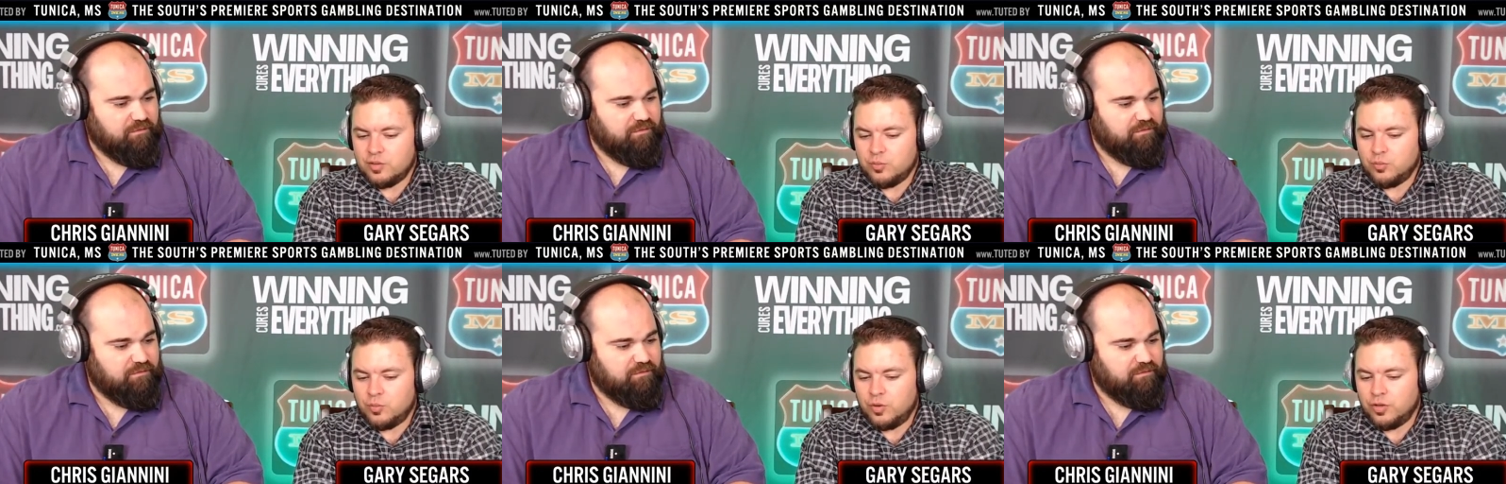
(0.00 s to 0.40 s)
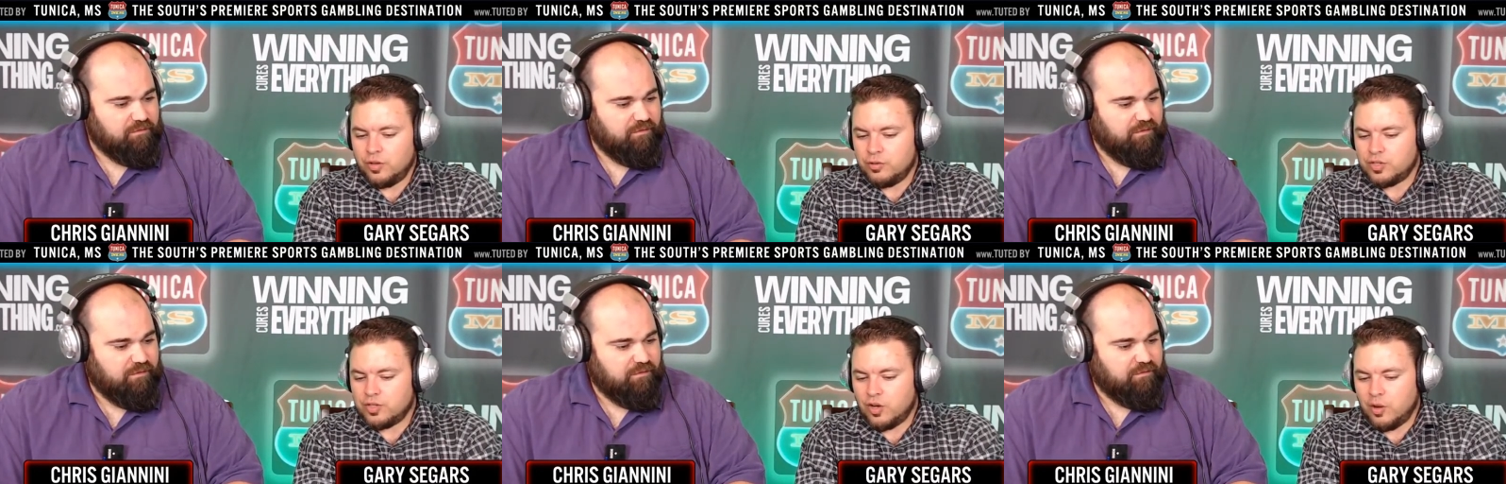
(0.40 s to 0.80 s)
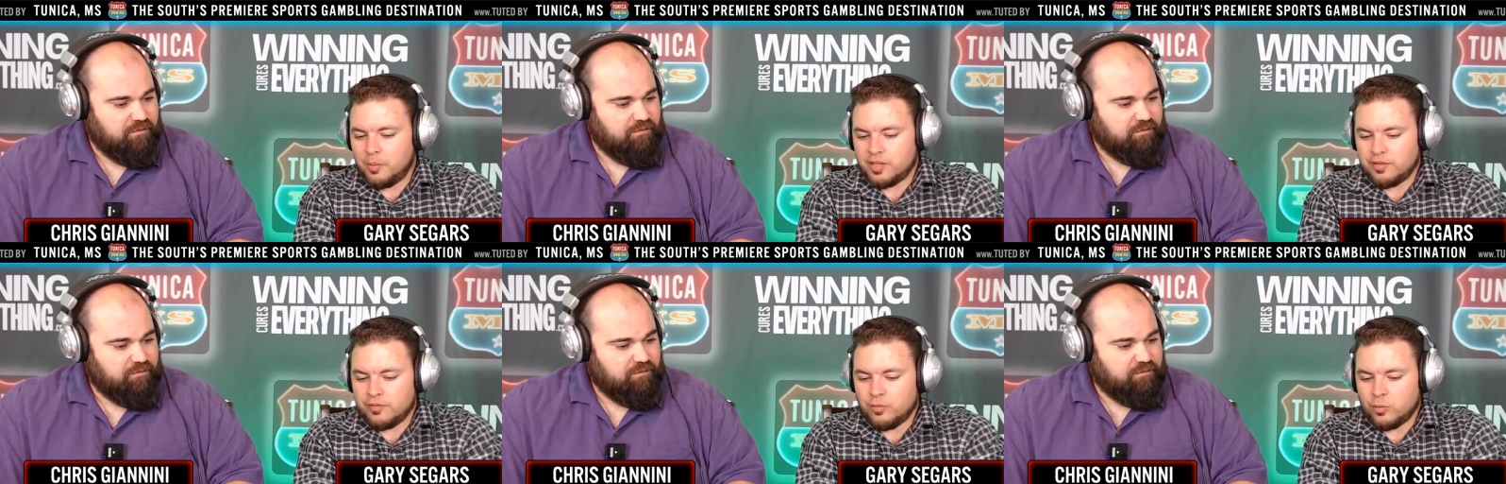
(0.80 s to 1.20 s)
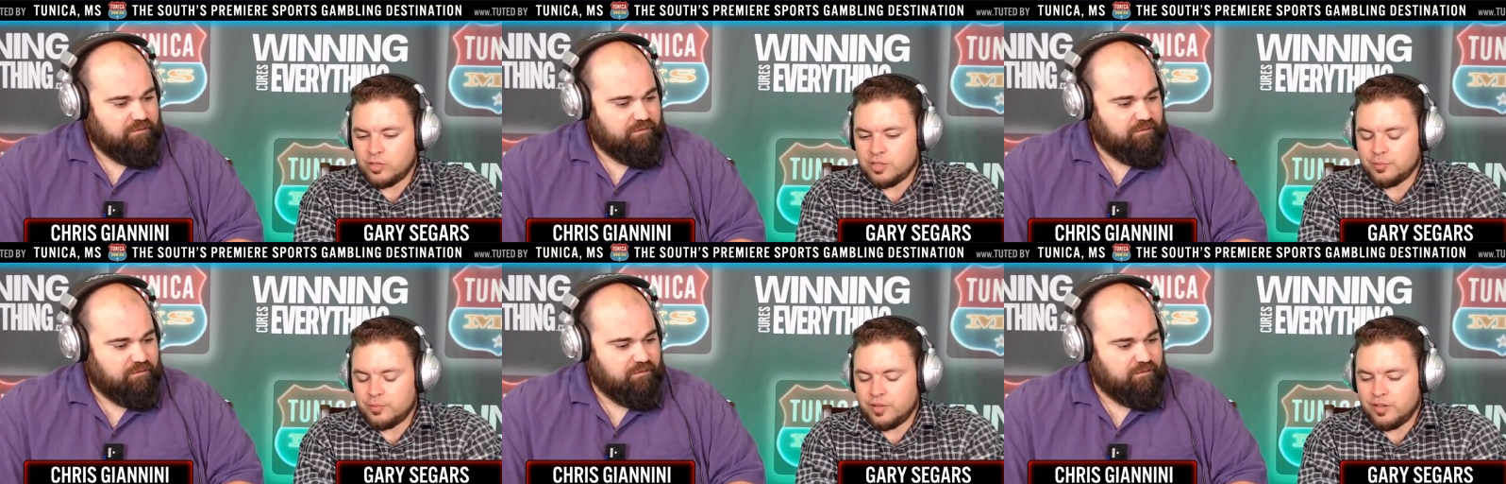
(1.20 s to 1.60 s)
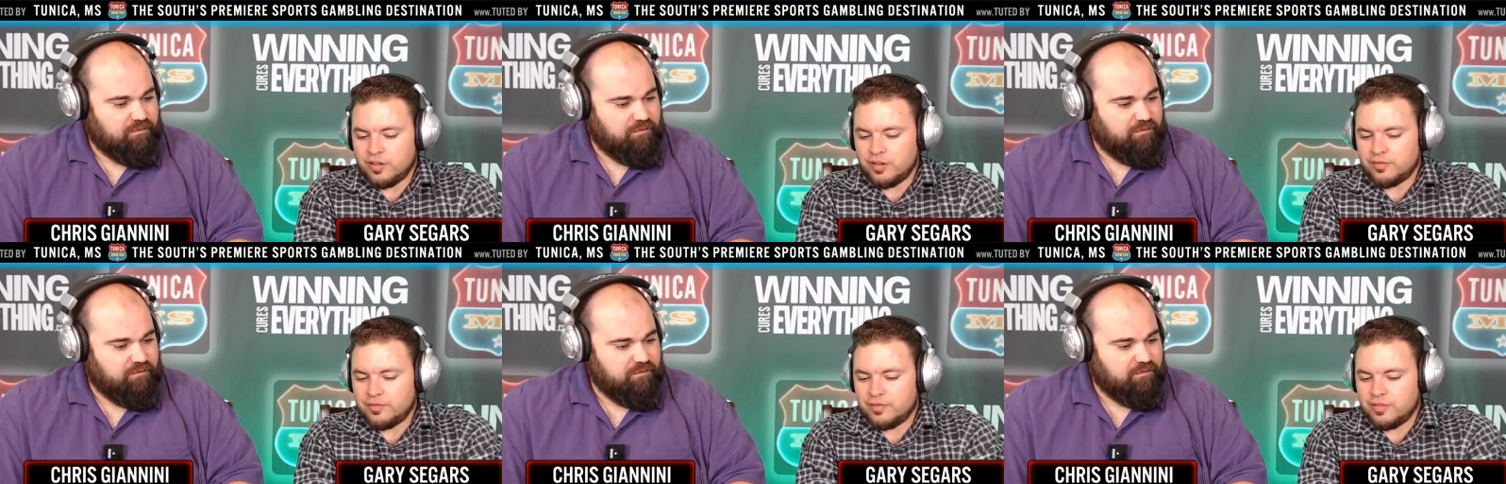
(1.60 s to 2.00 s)
Speaker 1: Will Utah make the 14 playoff?
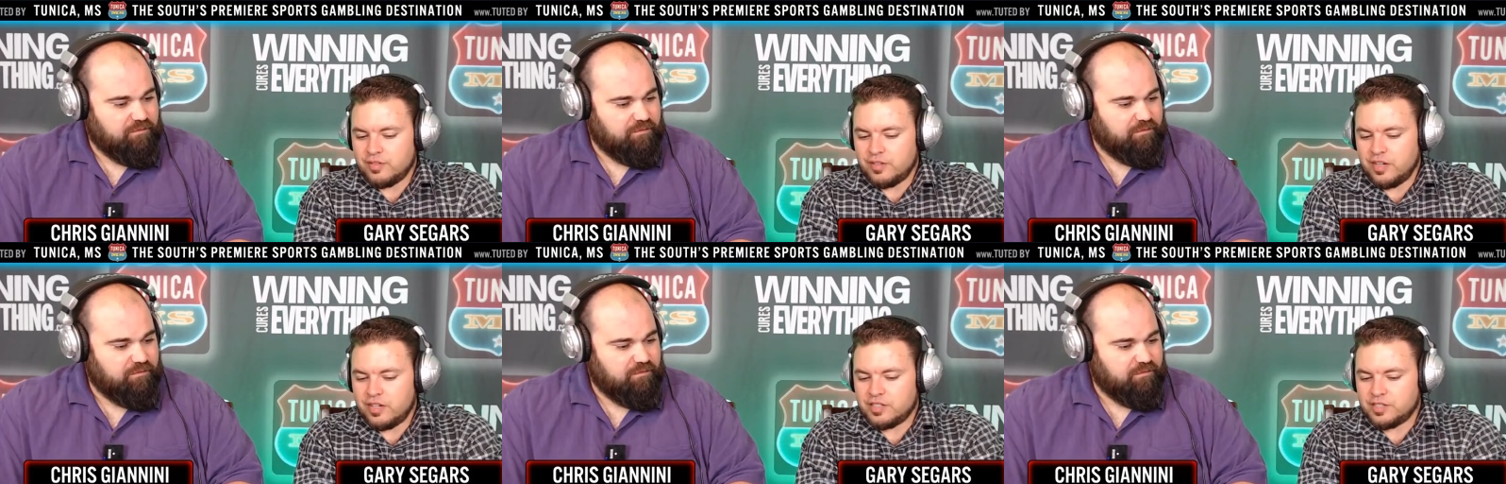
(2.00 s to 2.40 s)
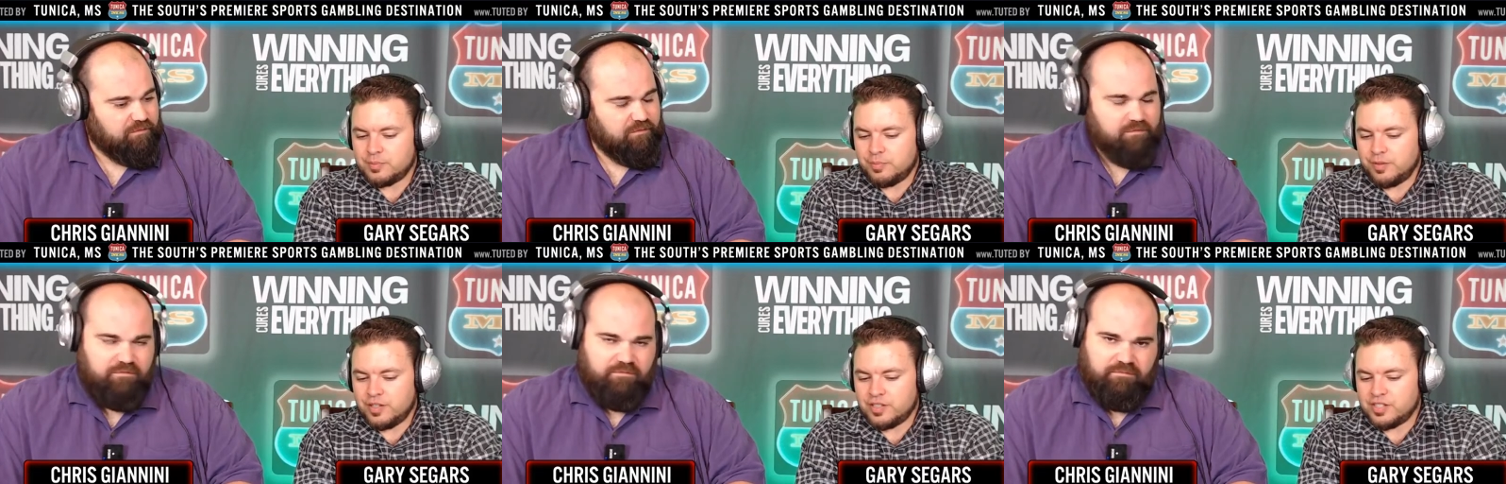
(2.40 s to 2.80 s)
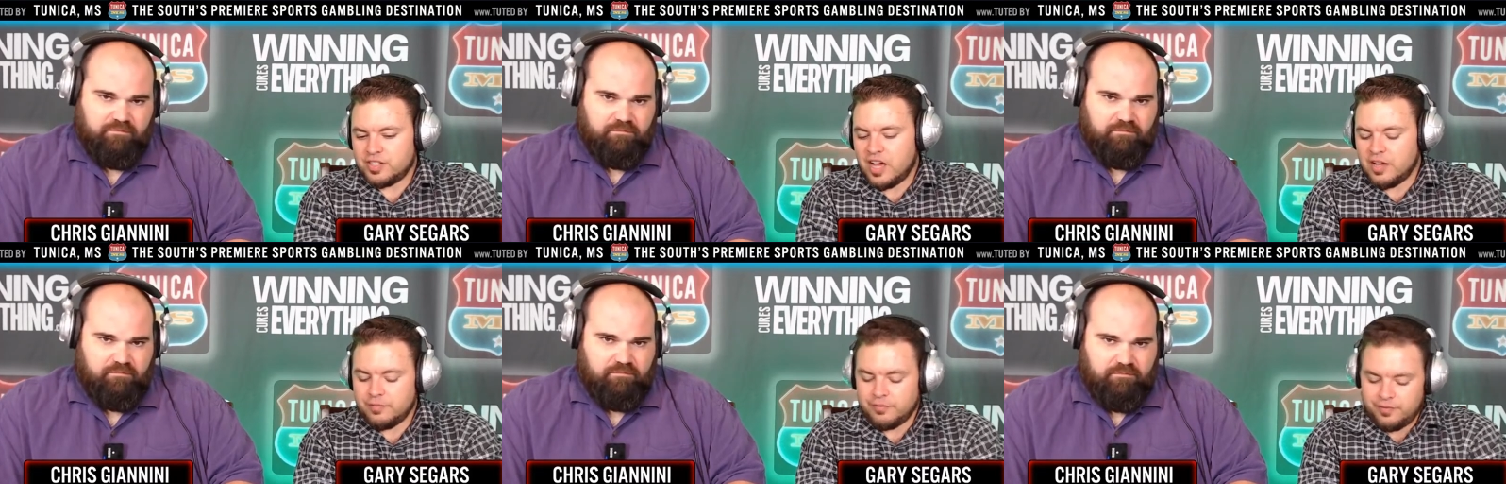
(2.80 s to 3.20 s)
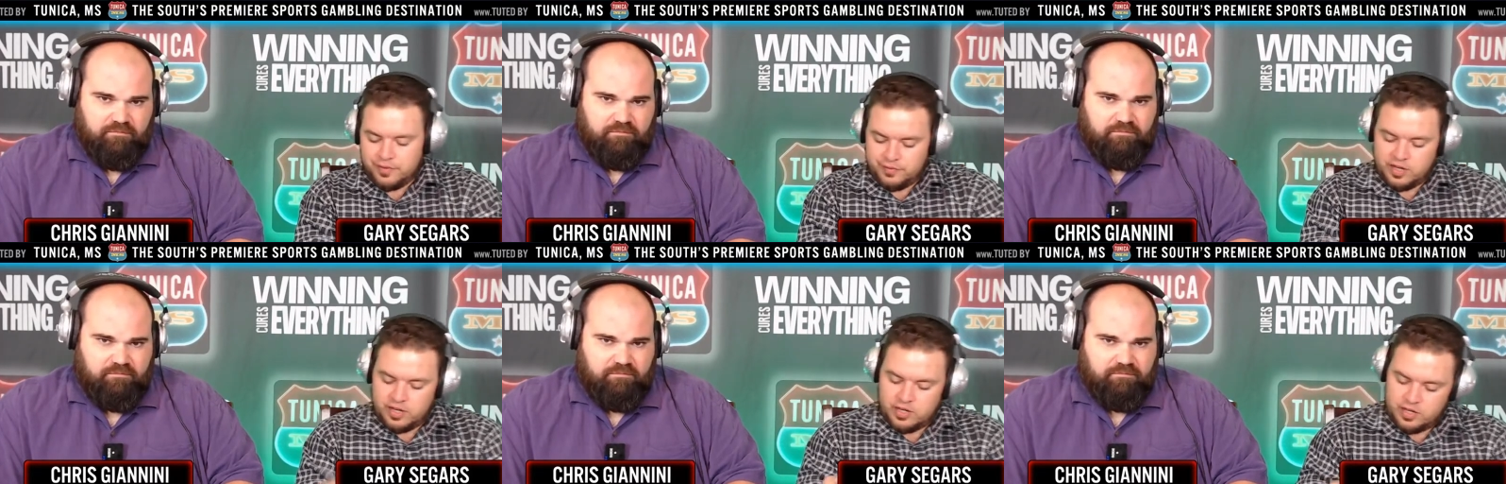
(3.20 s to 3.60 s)
Yes, plus 950.